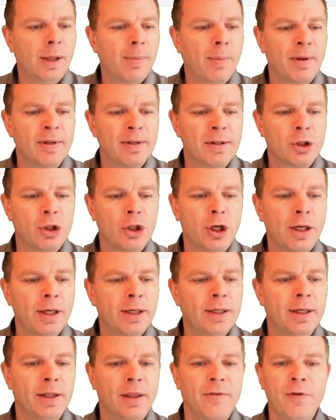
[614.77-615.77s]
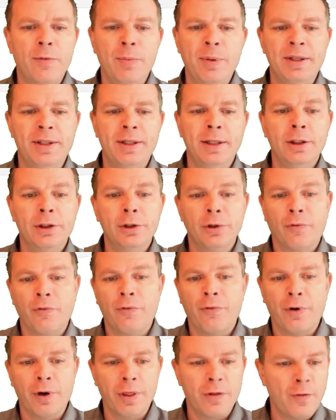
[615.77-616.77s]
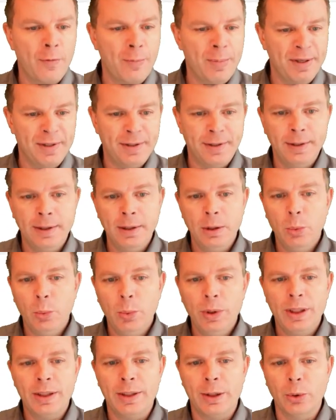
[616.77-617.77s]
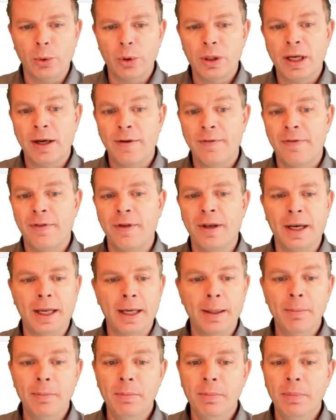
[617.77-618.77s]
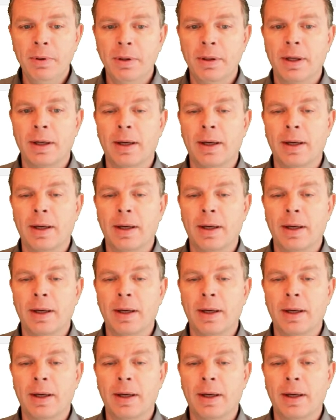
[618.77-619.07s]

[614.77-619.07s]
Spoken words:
Let's check here the VPC. So for the VPC we don't have the name,